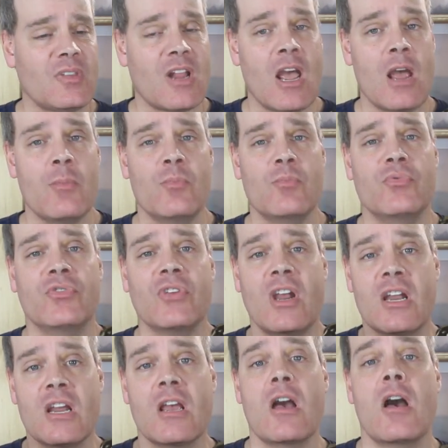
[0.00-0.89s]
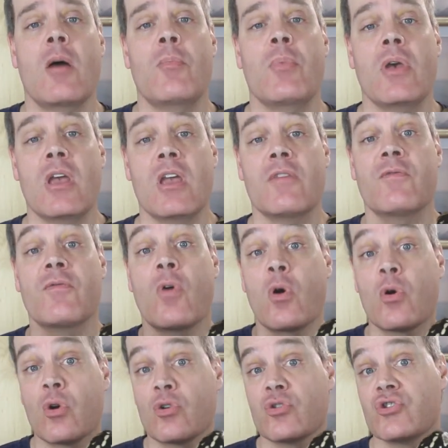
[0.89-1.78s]
I'm setting up a
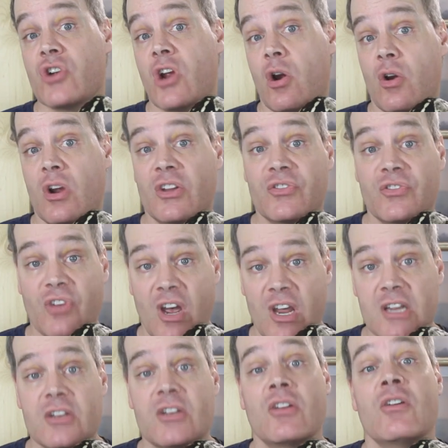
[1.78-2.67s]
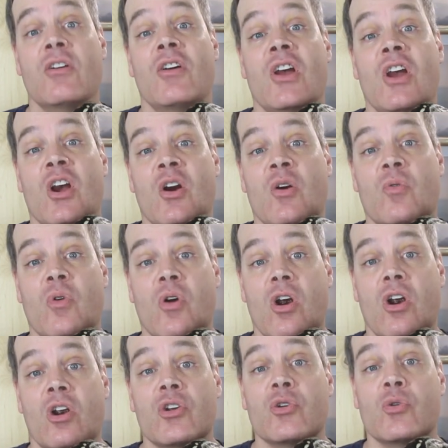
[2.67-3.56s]
photo sharing site
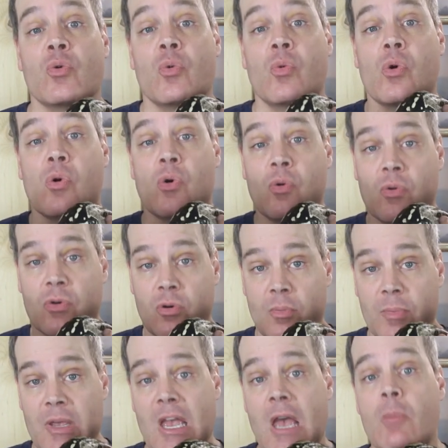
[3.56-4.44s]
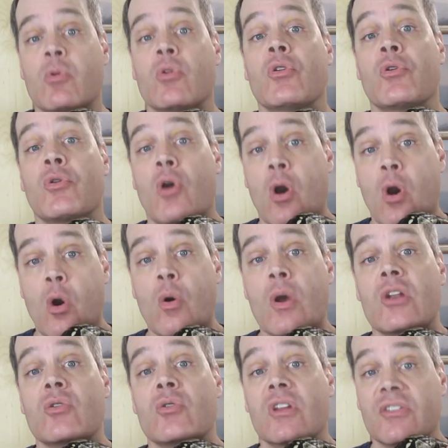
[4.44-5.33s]
where you will be able to go
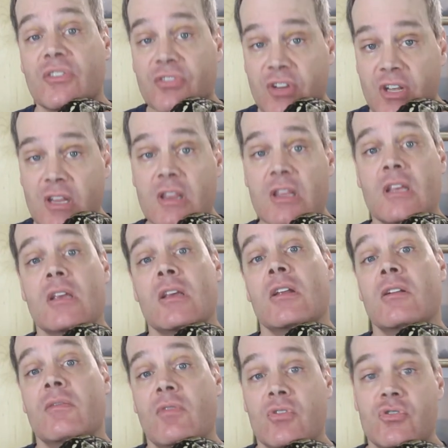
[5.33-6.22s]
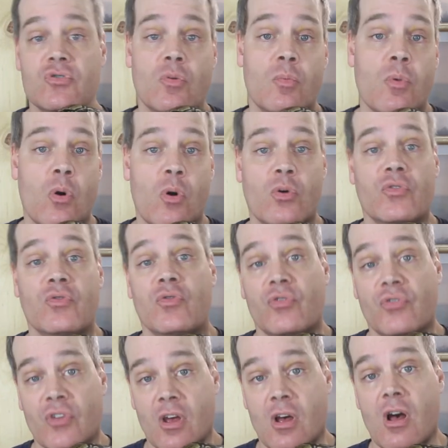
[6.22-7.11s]
and you can see the individual boas
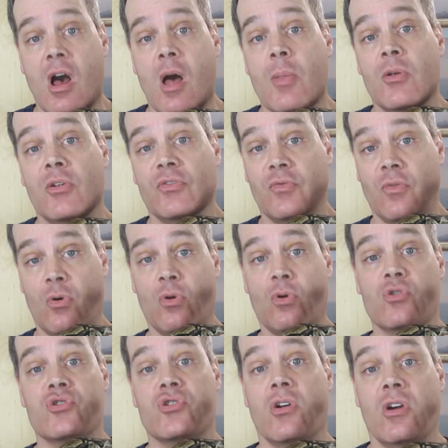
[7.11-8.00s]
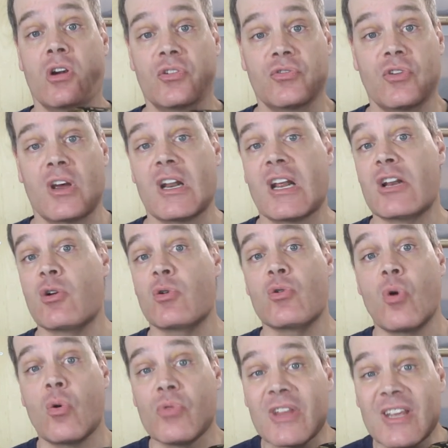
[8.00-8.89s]
for sale on this photo sharing site. I
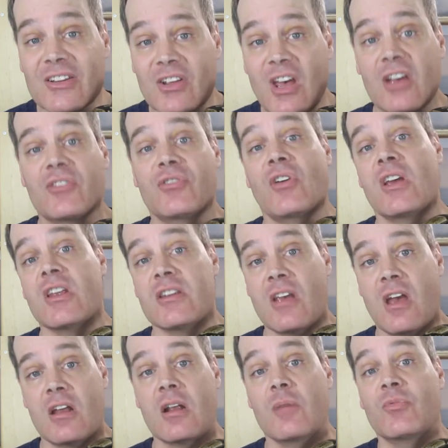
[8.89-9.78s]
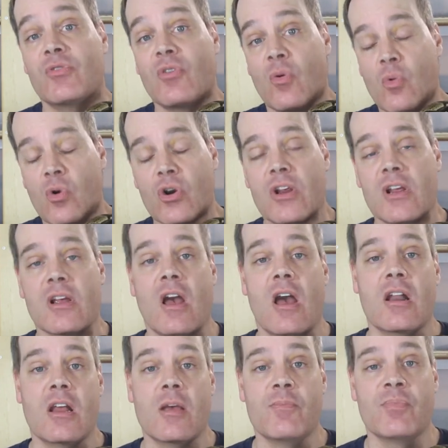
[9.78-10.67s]
don't know the exact site yet, I'm still working
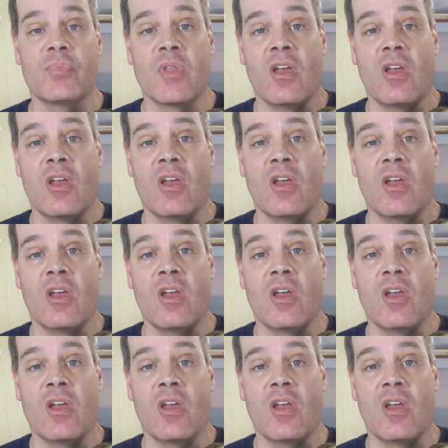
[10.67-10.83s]
on it.